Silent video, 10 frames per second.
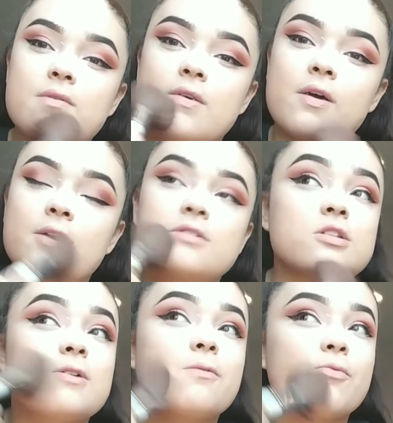
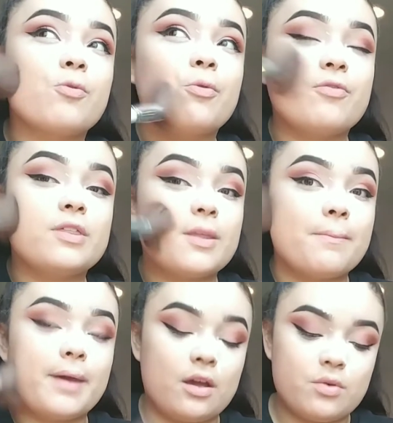Also removing the
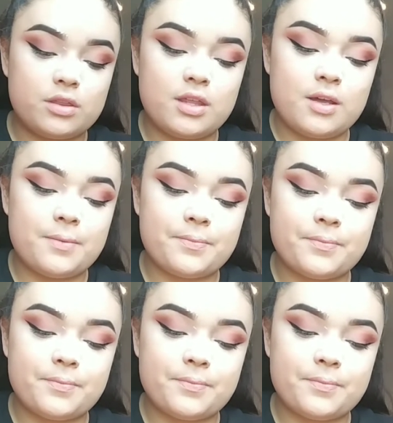bake with it.